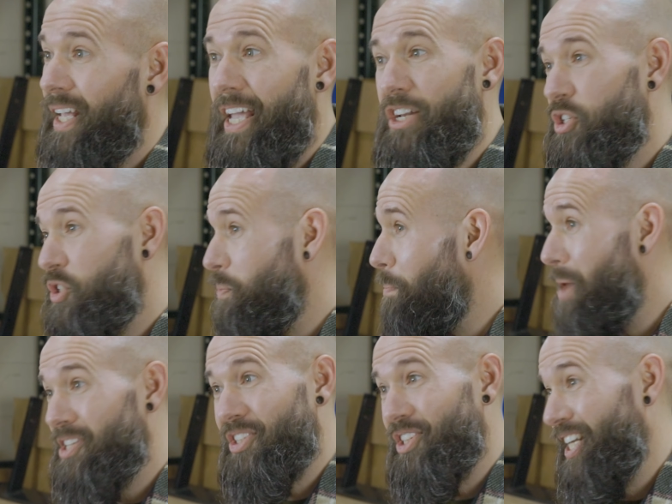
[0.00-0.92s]
and just
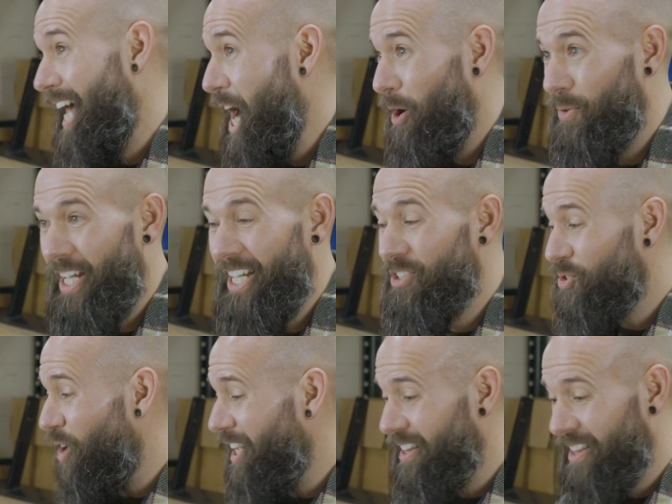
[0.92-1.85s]
muscle it out and
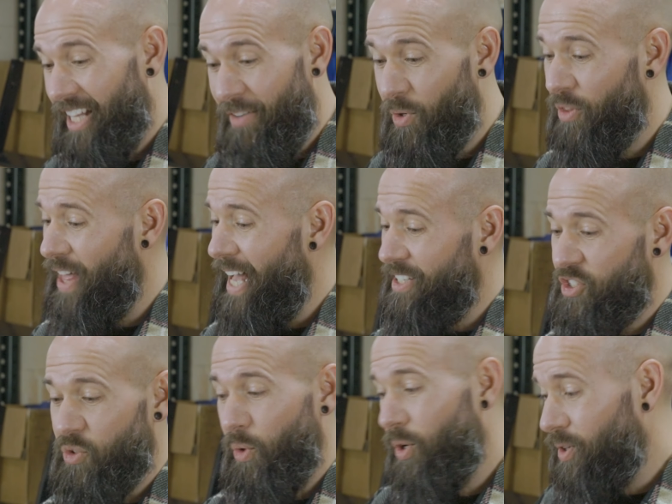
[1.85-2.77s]
try to level that
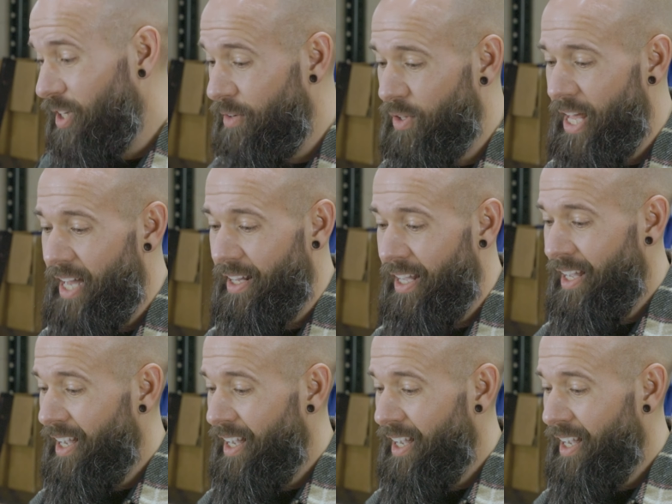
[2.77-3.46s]
soil, level that